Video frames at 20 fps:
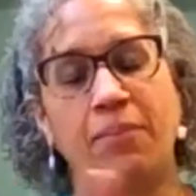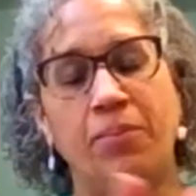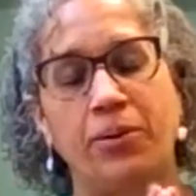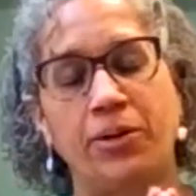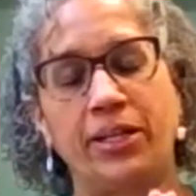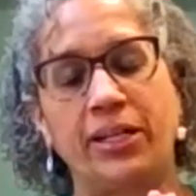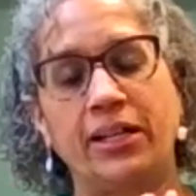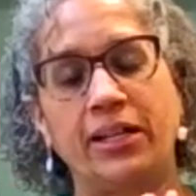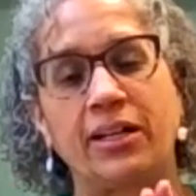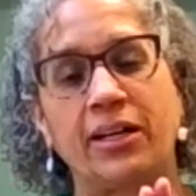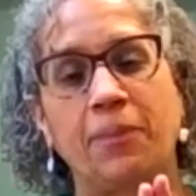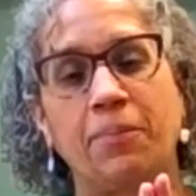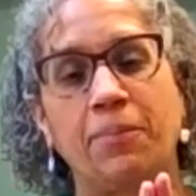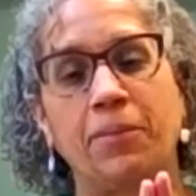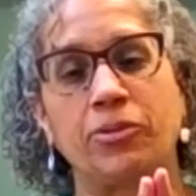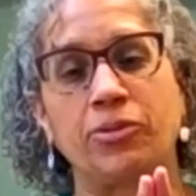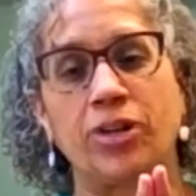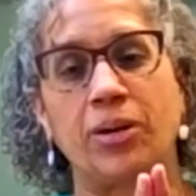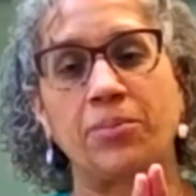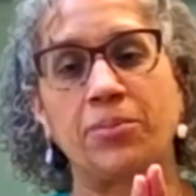putting a couple
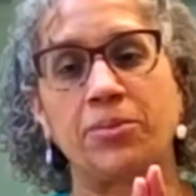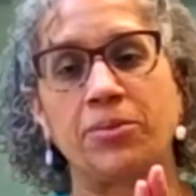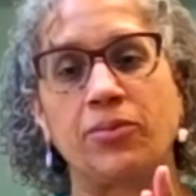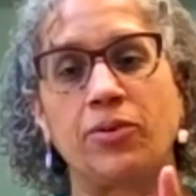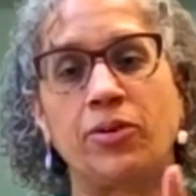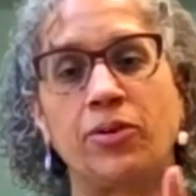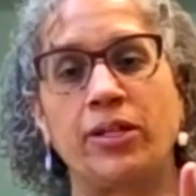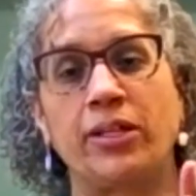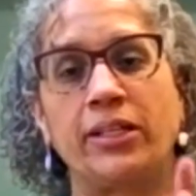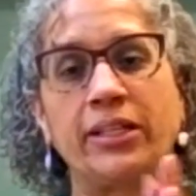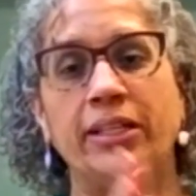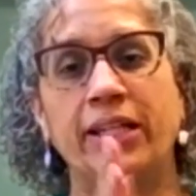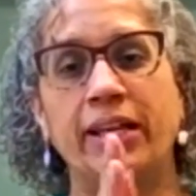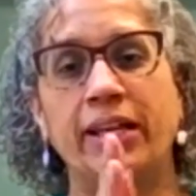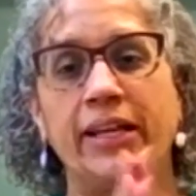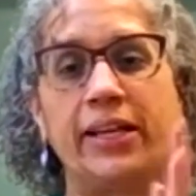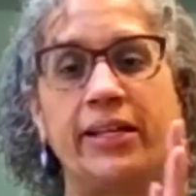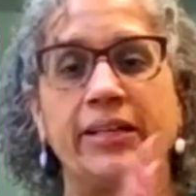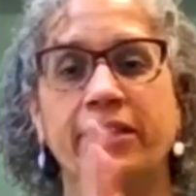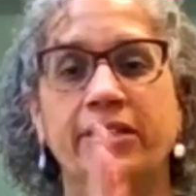drops of oil in
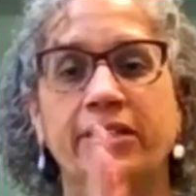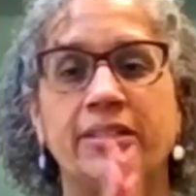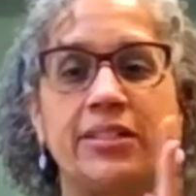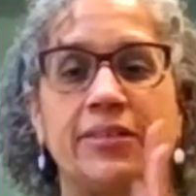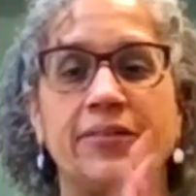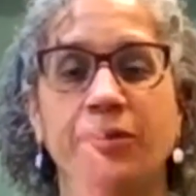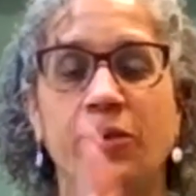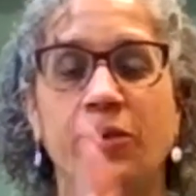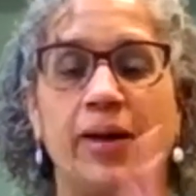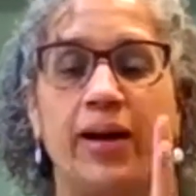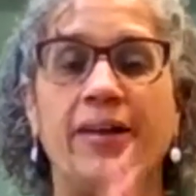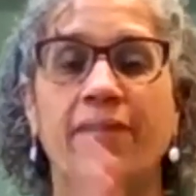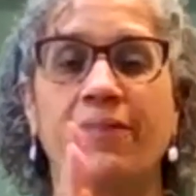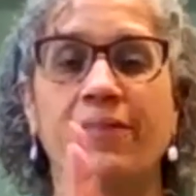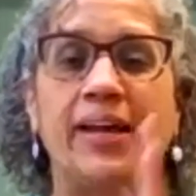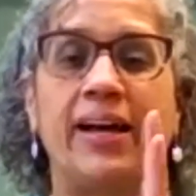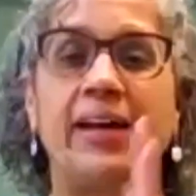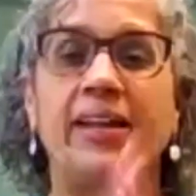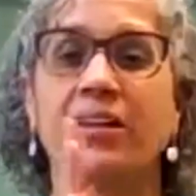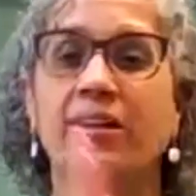your hands if you have
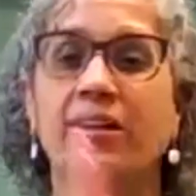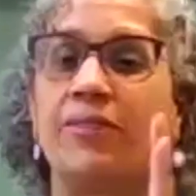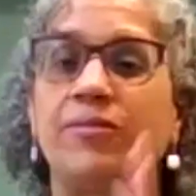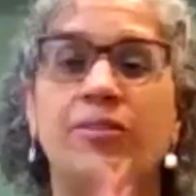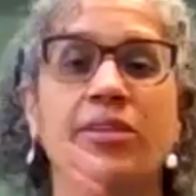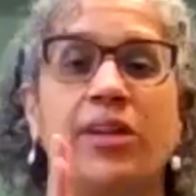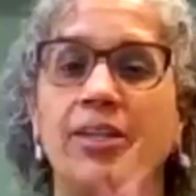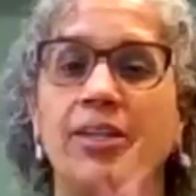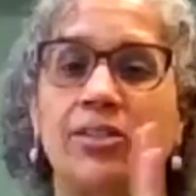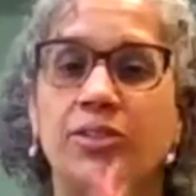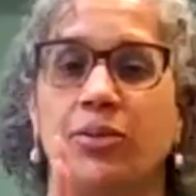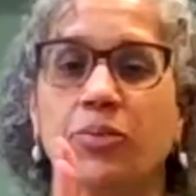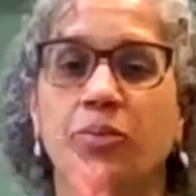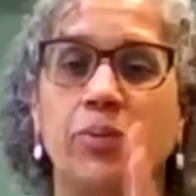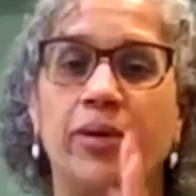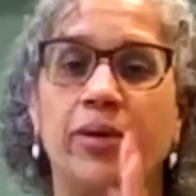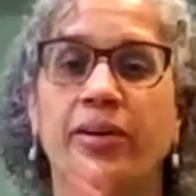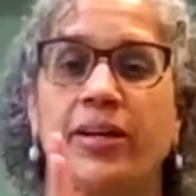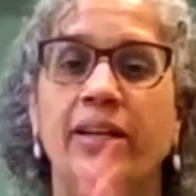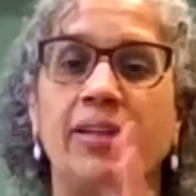that. And if not, don't
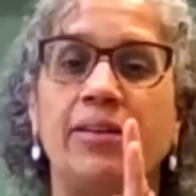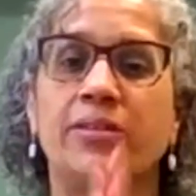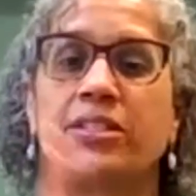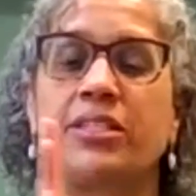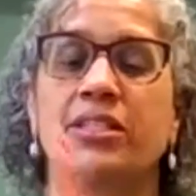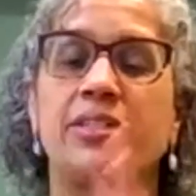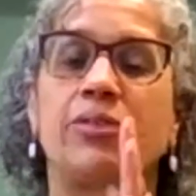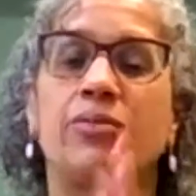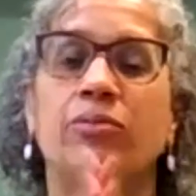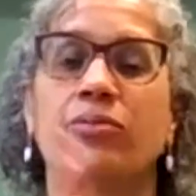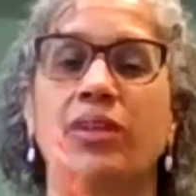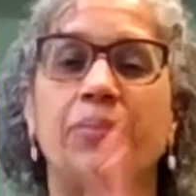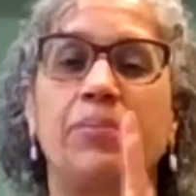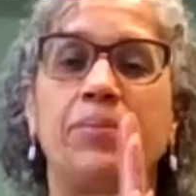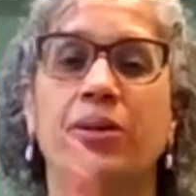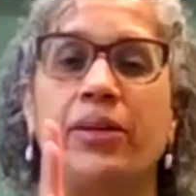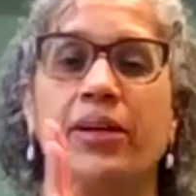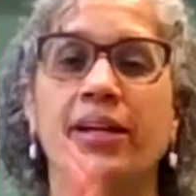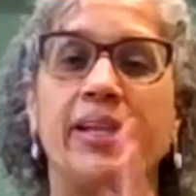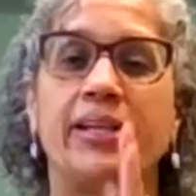worry. Still rub
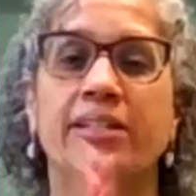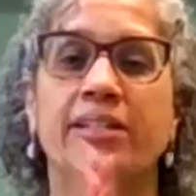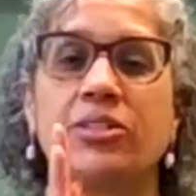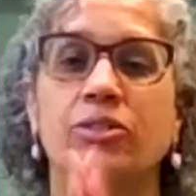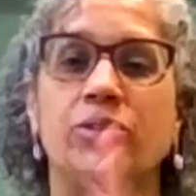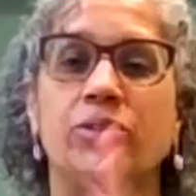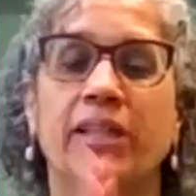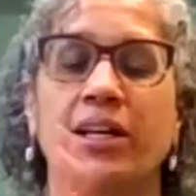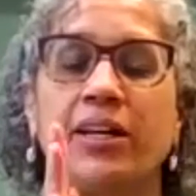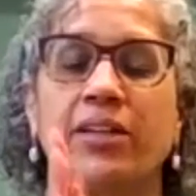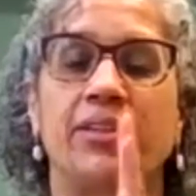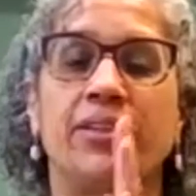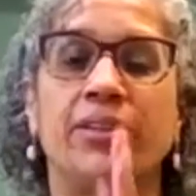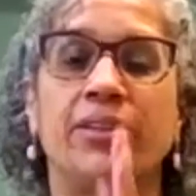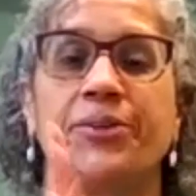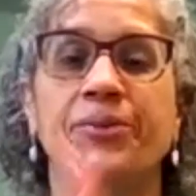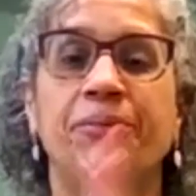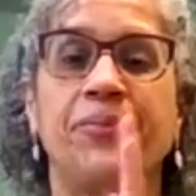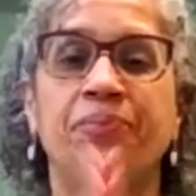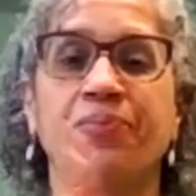your hands
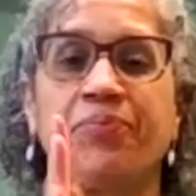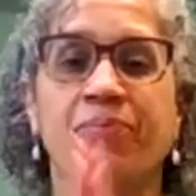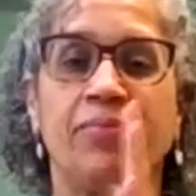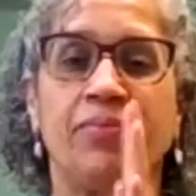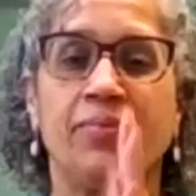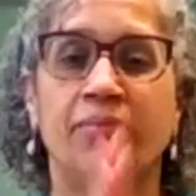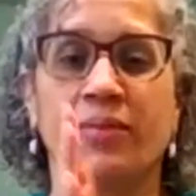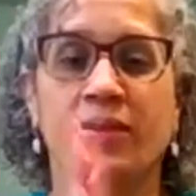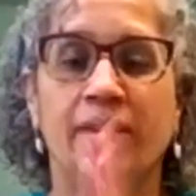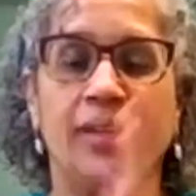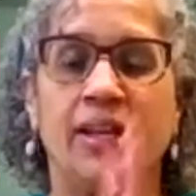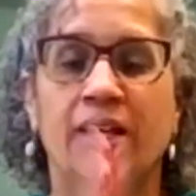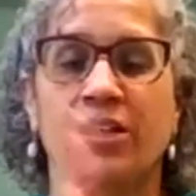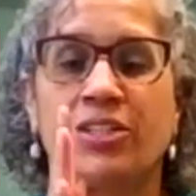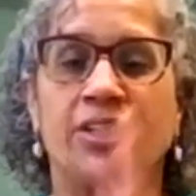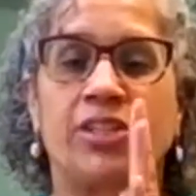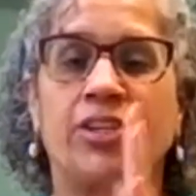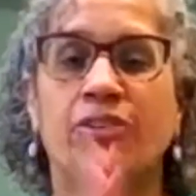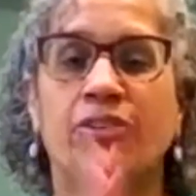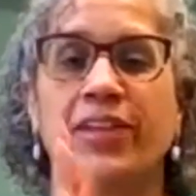together
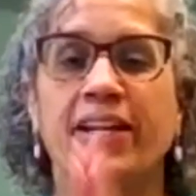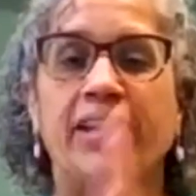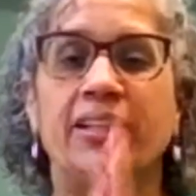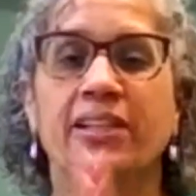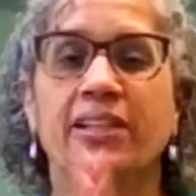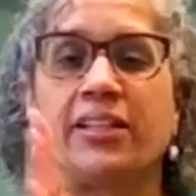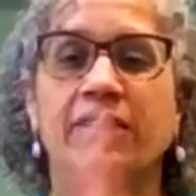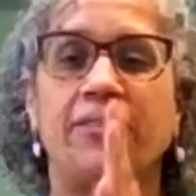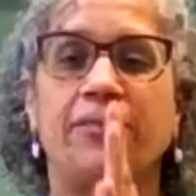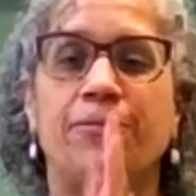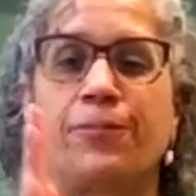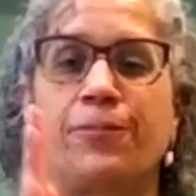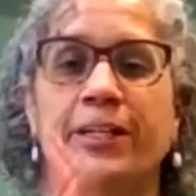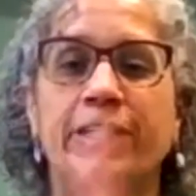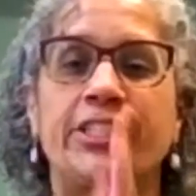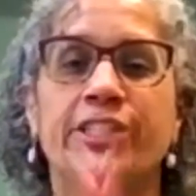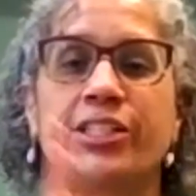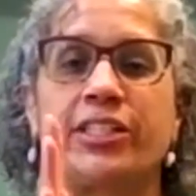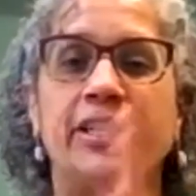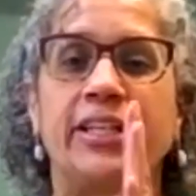to create a little
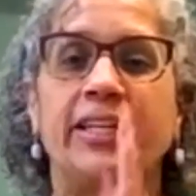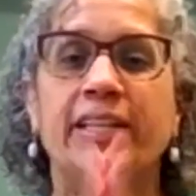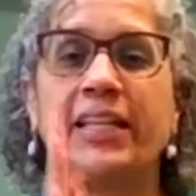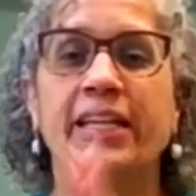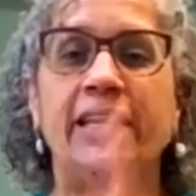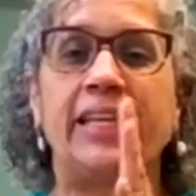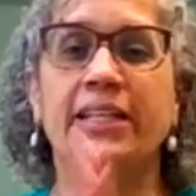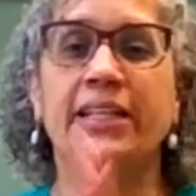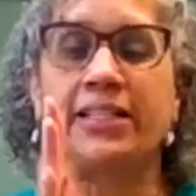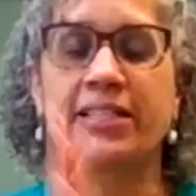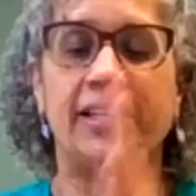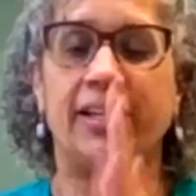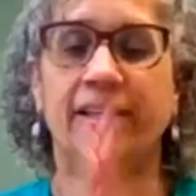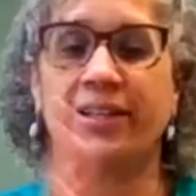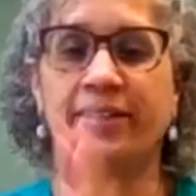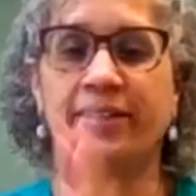friction and heat.